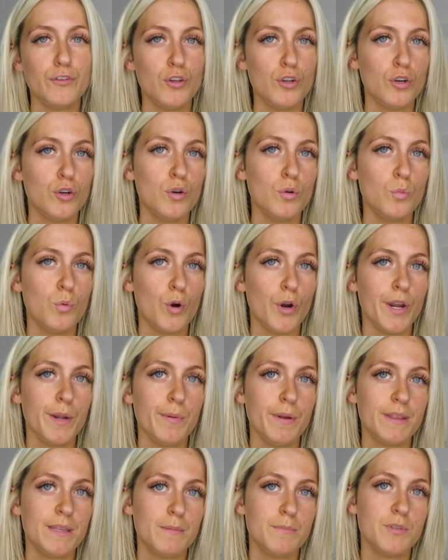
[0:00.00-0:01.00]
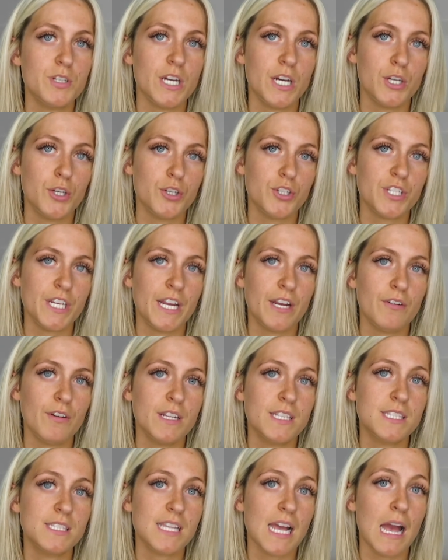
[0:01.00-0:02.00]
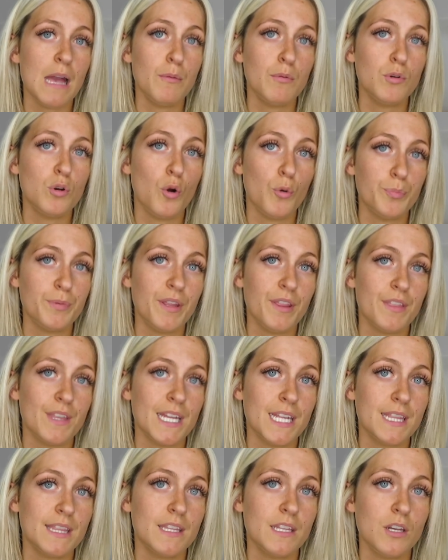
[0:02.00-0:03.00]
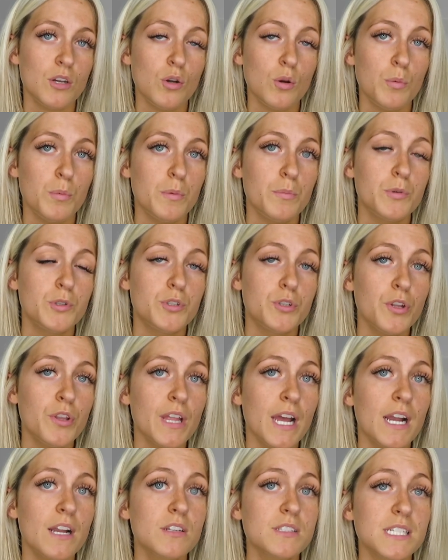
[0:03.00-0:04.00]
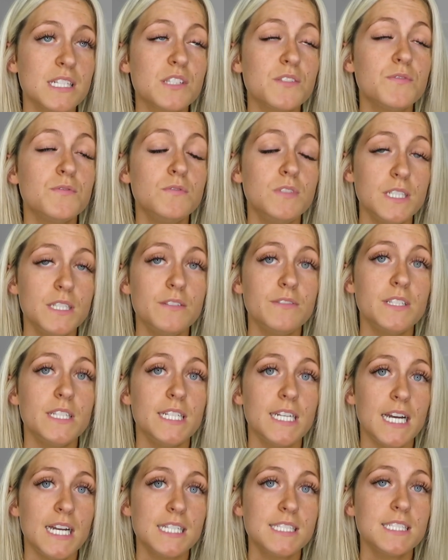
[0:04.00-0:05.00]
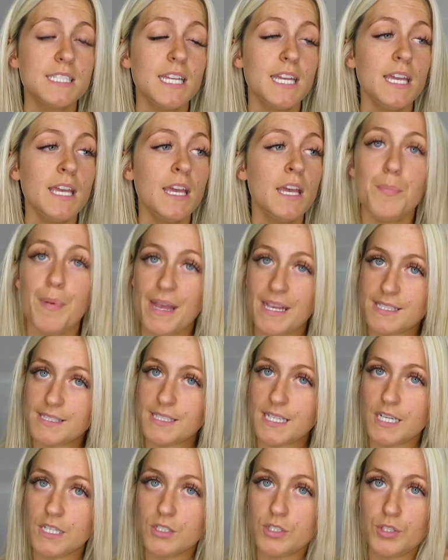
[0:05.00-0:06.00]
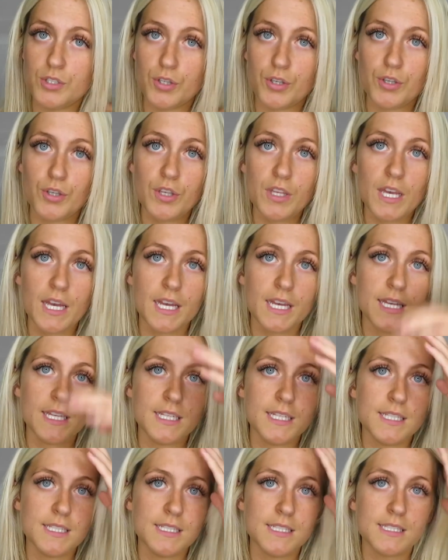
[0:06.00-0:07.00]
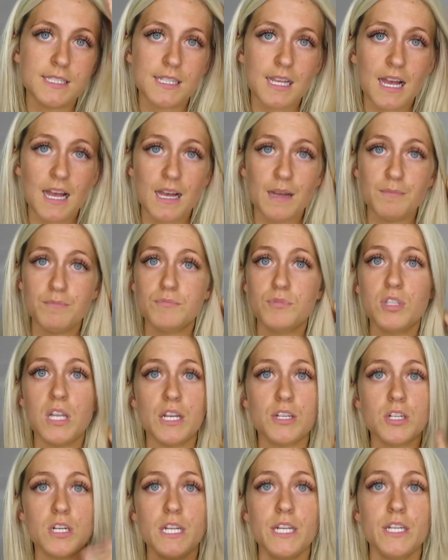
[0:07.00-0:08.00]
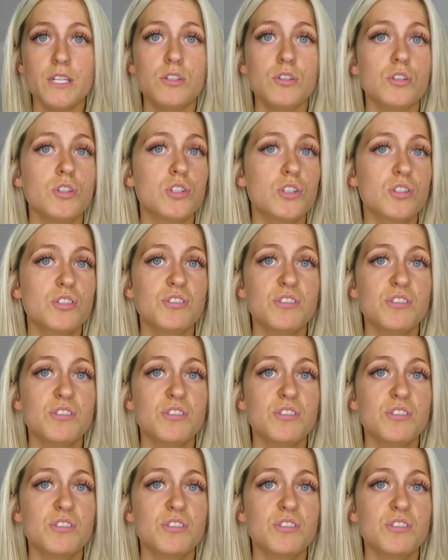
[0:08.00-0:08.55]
you're worried about them sharing your secrets, I would hope to think that no one would do that, because that's really, really nasty. The best thing to do is literally just